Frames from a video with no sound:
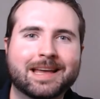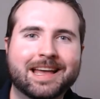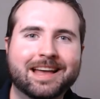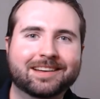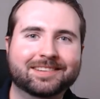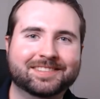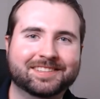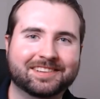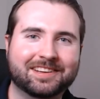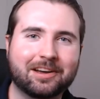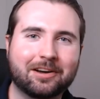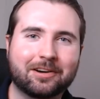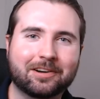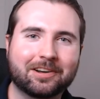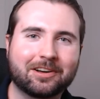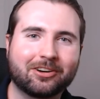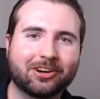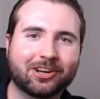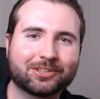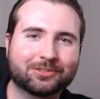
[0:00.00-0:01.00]
How's it going,
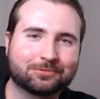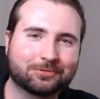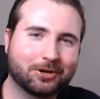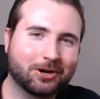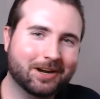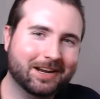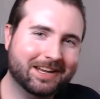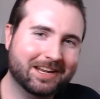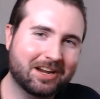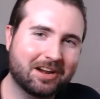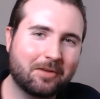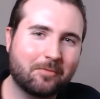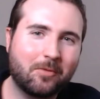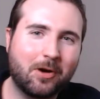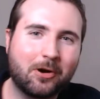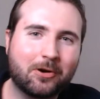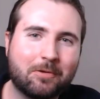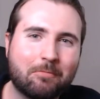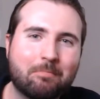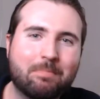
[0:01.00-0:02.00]
guys? Ryan here and
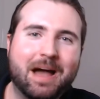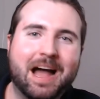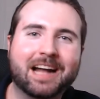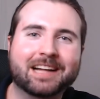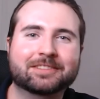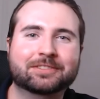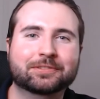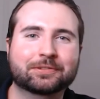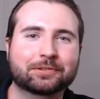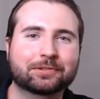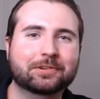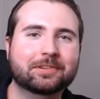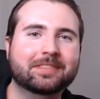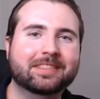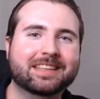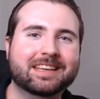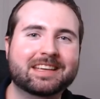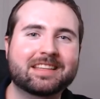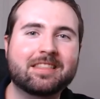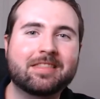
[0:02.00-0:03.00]
welcome back to
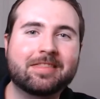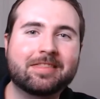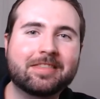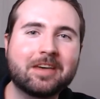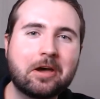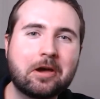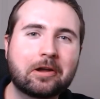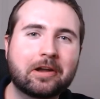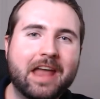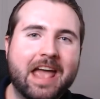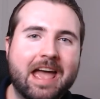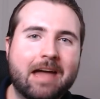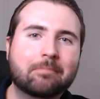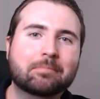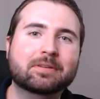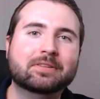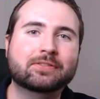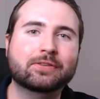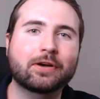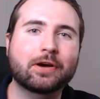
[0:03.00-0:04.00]
the third
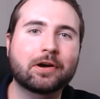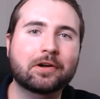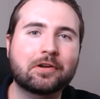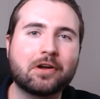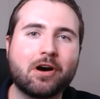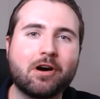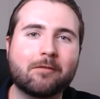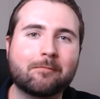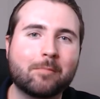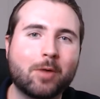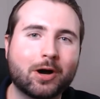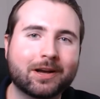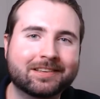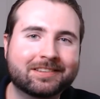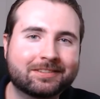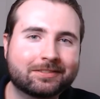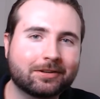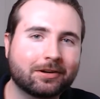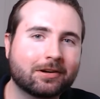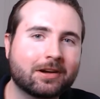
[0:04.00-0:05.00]
episode of my
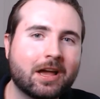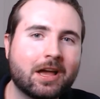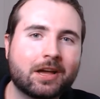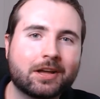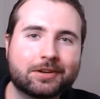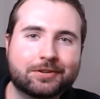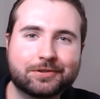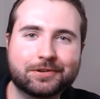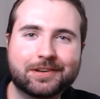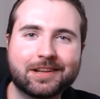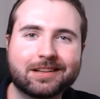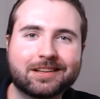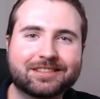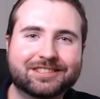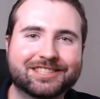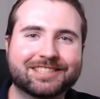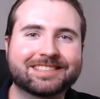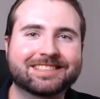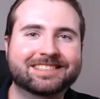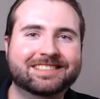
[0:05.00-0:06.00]
stock due
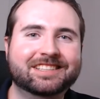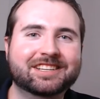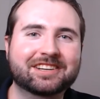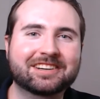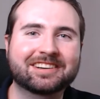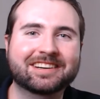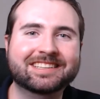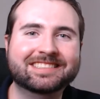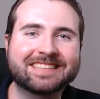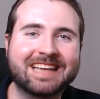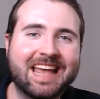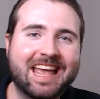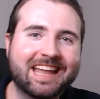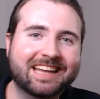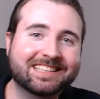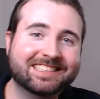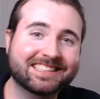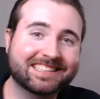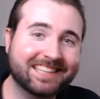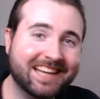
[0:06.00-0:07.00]
diligence series,
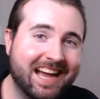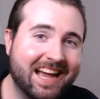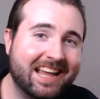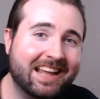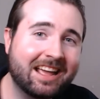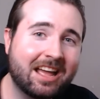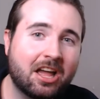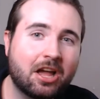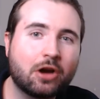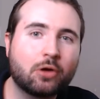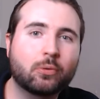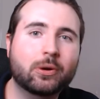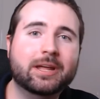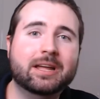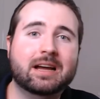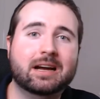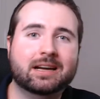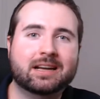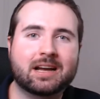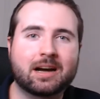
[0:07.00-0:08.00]
and today
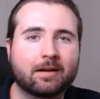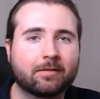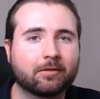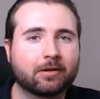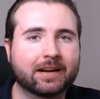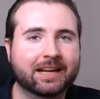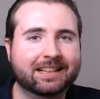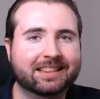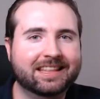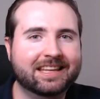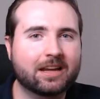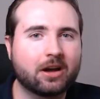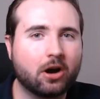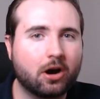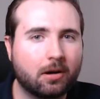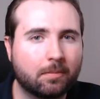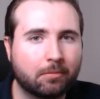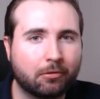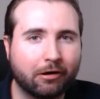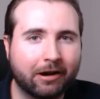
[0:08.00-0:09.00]
we are covering the
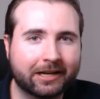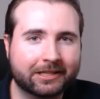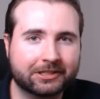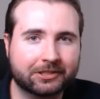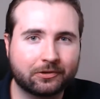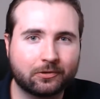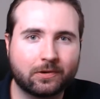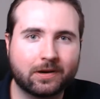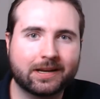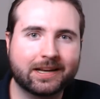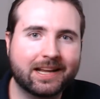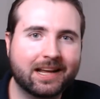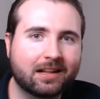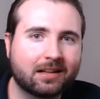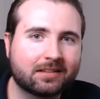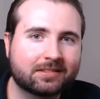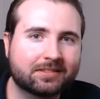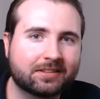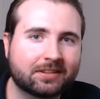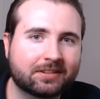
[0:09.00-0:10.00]
operational
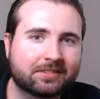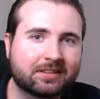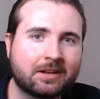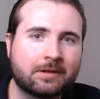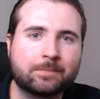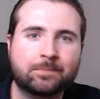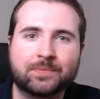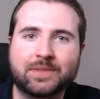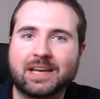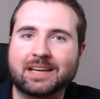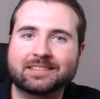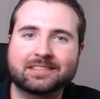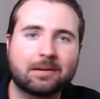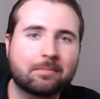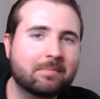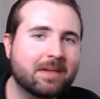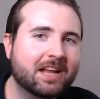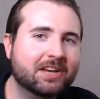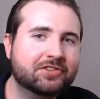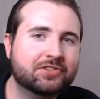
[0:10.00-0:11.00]
analysis. As I
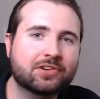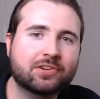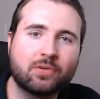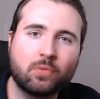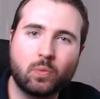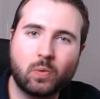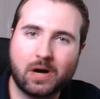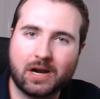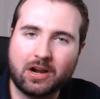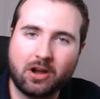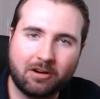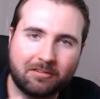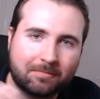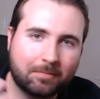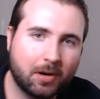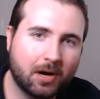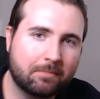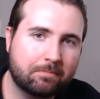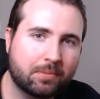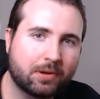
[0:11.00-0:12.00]
mentioned, one of
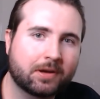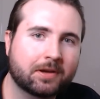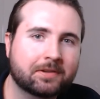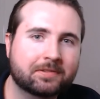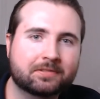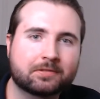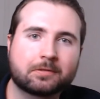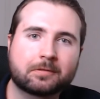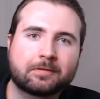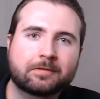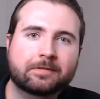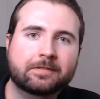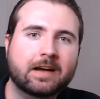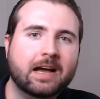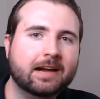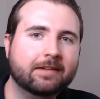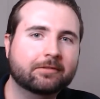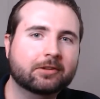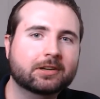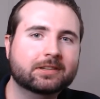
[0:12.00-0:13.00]
my personal
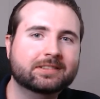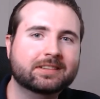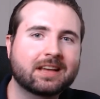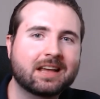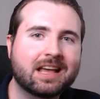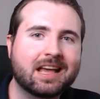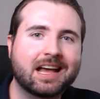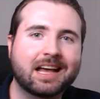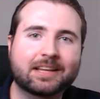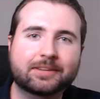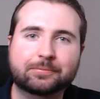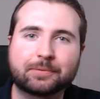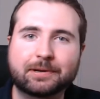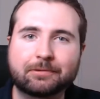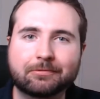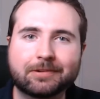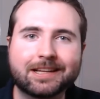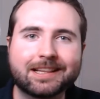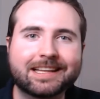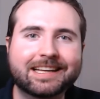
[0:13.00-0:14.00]
favorites, as we
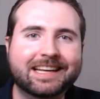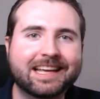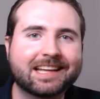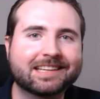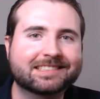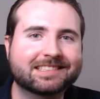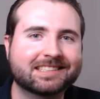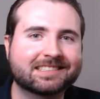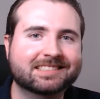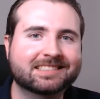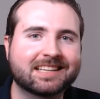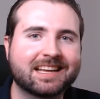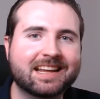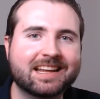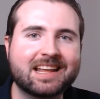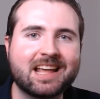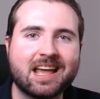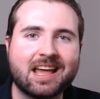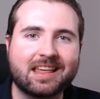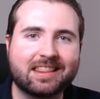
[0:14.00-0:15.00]
really get to
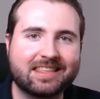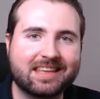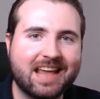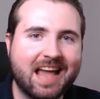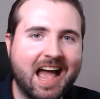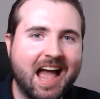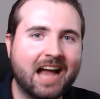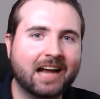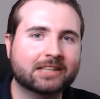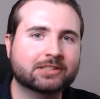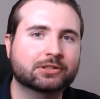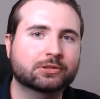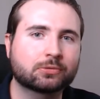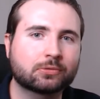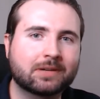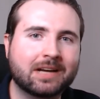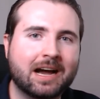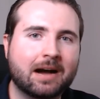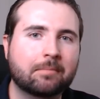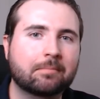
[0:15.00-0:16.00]
see the
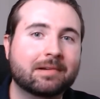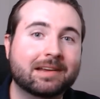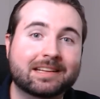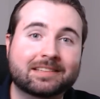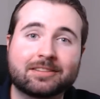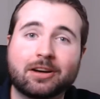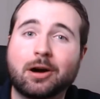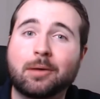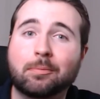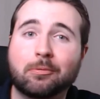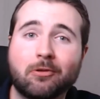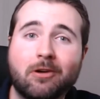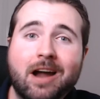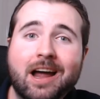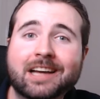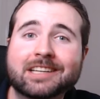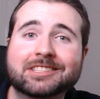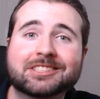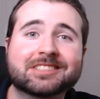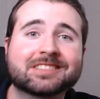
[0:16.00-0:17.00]
actual company's
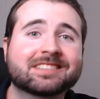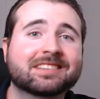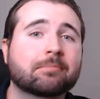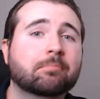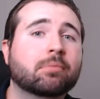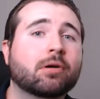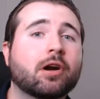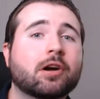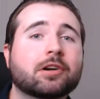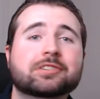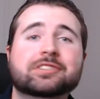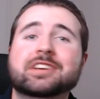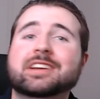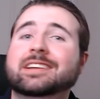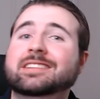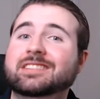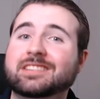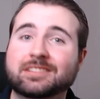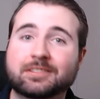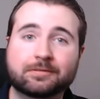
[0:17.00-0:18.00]
operations, the
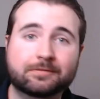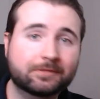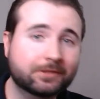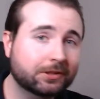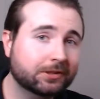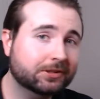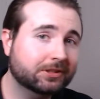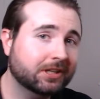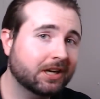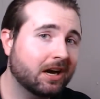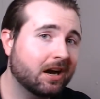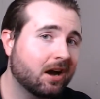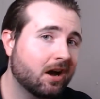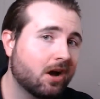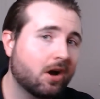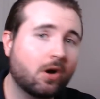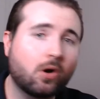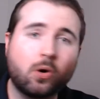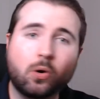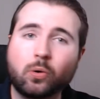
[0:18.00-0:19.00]
projects, its future,
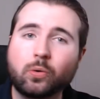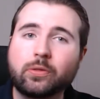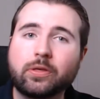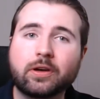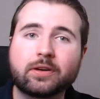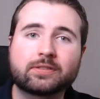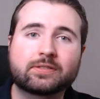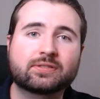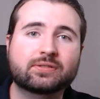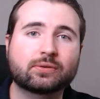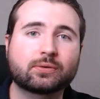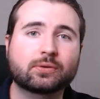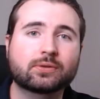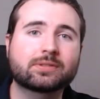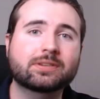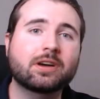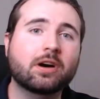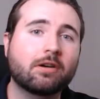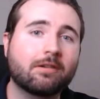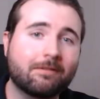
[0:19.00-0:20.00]
all those
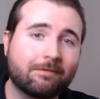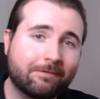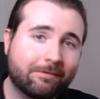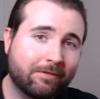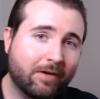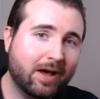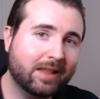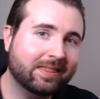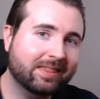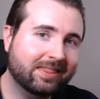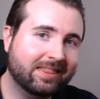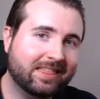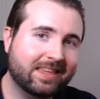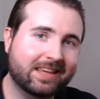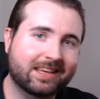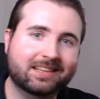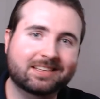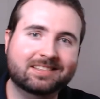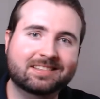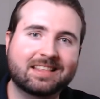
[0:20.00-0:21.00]
sorts of fun
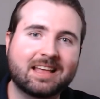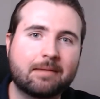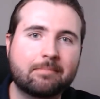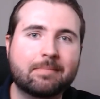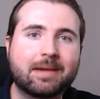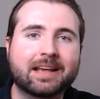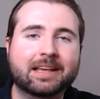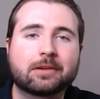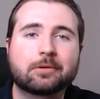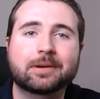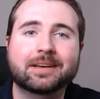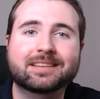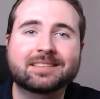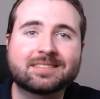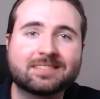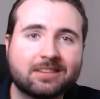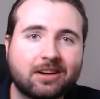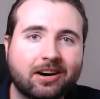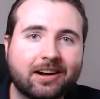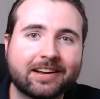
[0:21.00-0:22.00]
things that make you
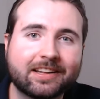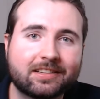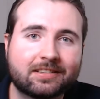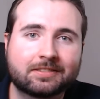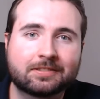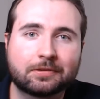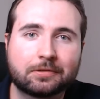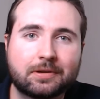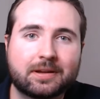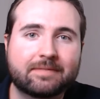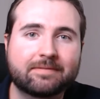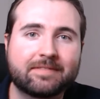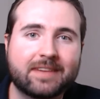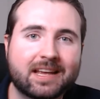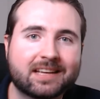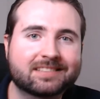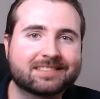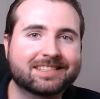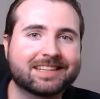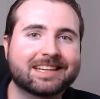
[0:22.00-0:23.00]
excited to
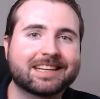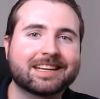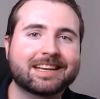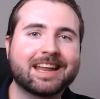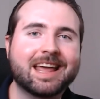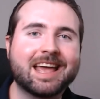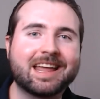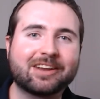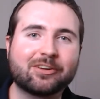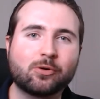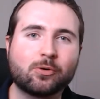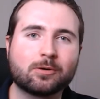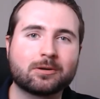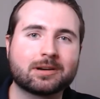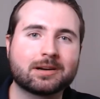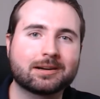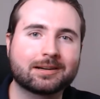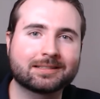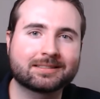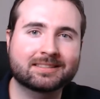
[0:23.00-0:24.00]
invest in an
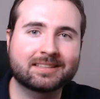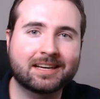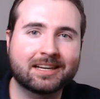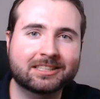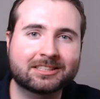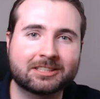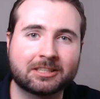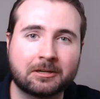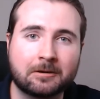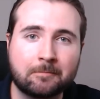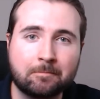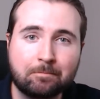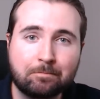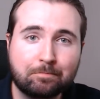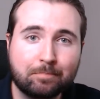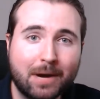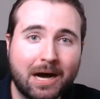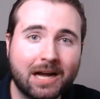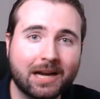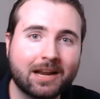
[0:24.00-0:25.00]
organization.
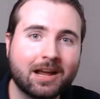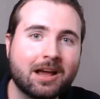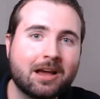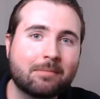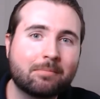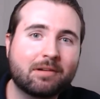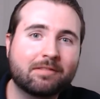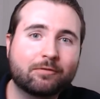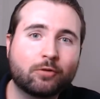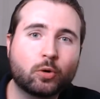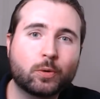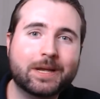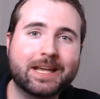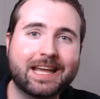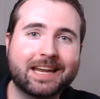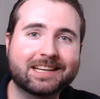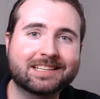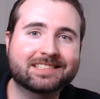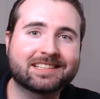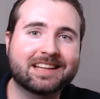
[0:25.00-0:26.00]
But before we
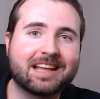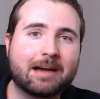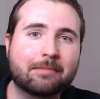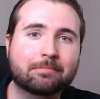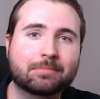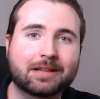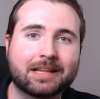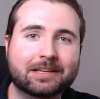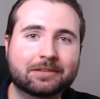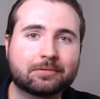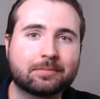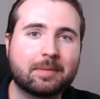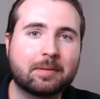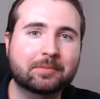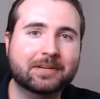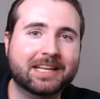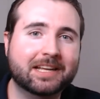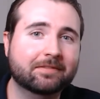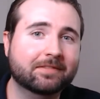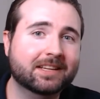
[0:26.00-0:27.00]
get into that, please
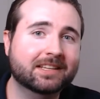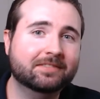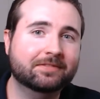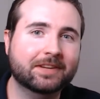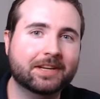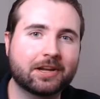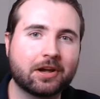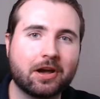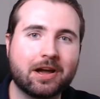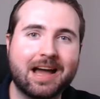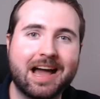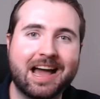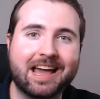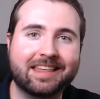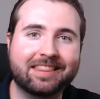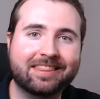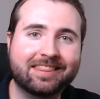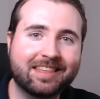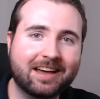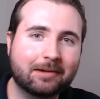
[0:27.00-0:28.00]
remember to give this video a
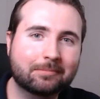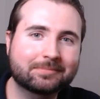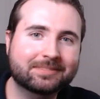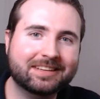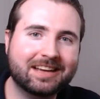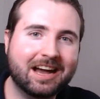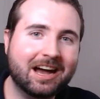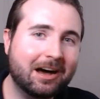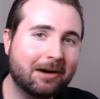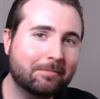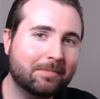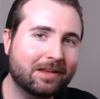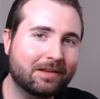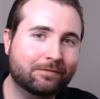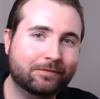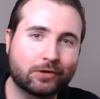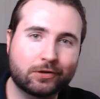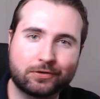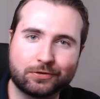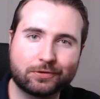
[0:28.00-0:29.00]
thumbs up
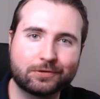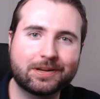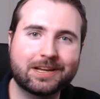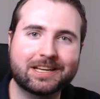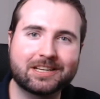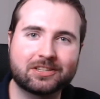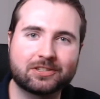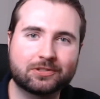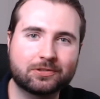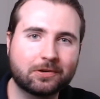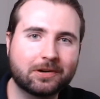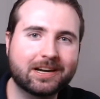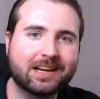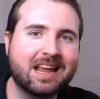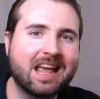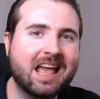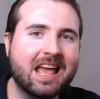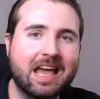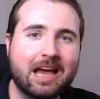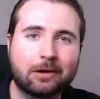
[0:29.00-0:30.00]
if you do enjoy
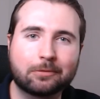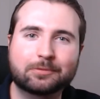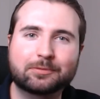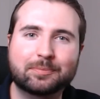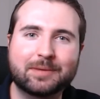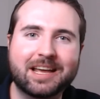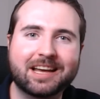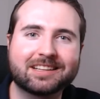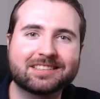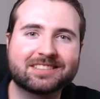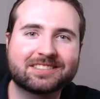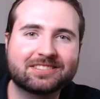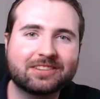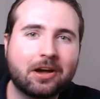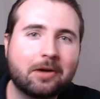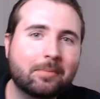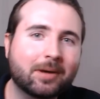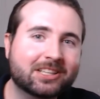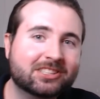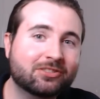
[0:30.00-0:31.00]
it. Helps me out
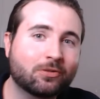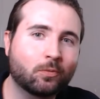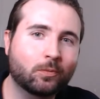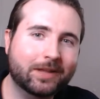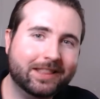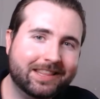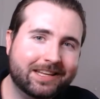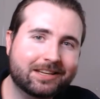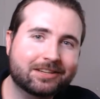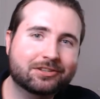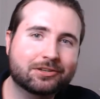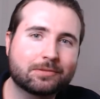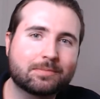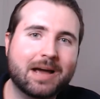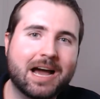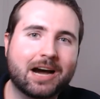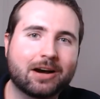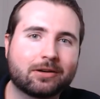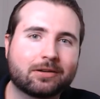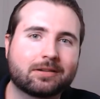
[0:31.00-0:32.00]
so much with the
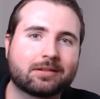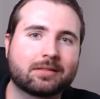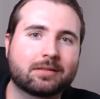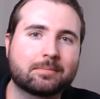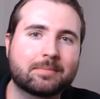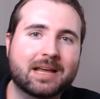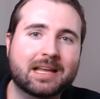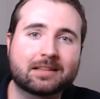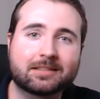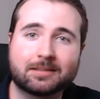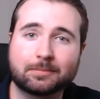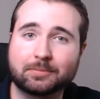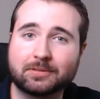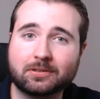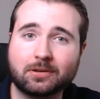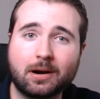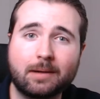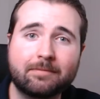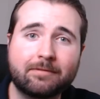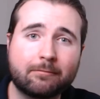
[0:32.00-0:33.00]
YouTube algorithm, and
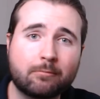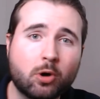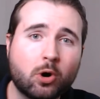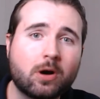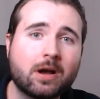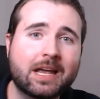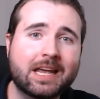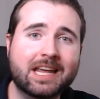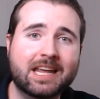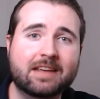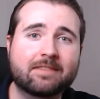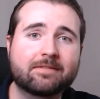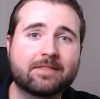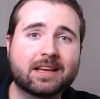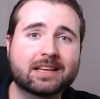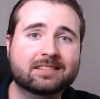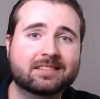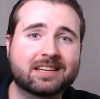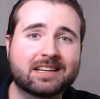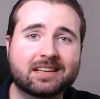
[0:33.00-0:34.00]
subscribe for more
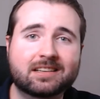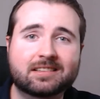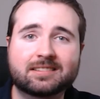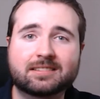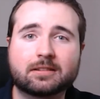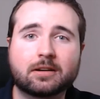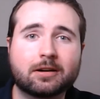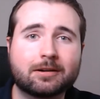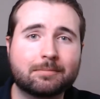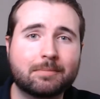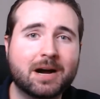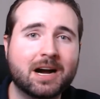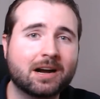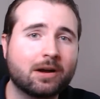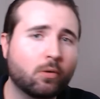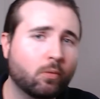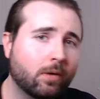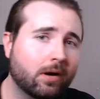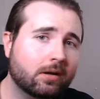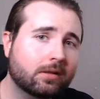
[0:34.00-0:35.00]
investing, stock
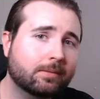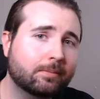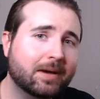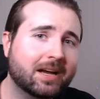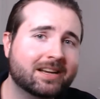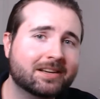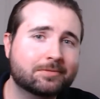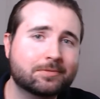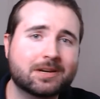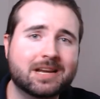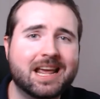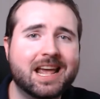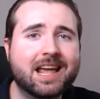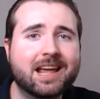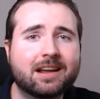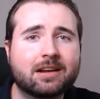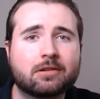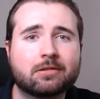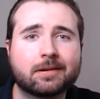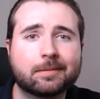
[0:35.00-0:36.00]
market, wealth management,
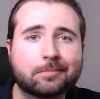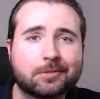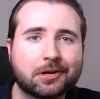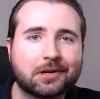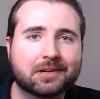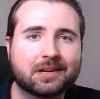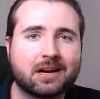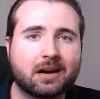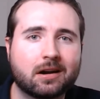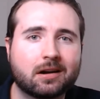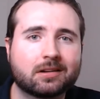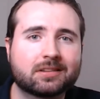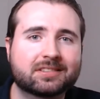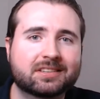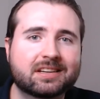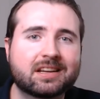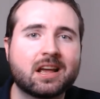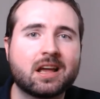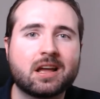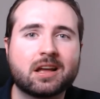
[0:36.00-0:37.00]
and
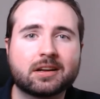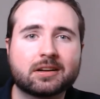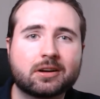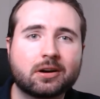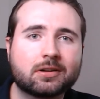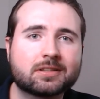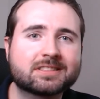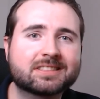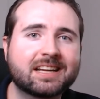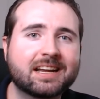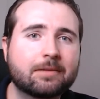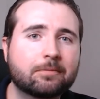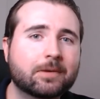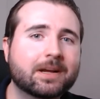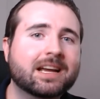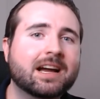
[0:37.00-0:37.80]
cryptocurrency content. We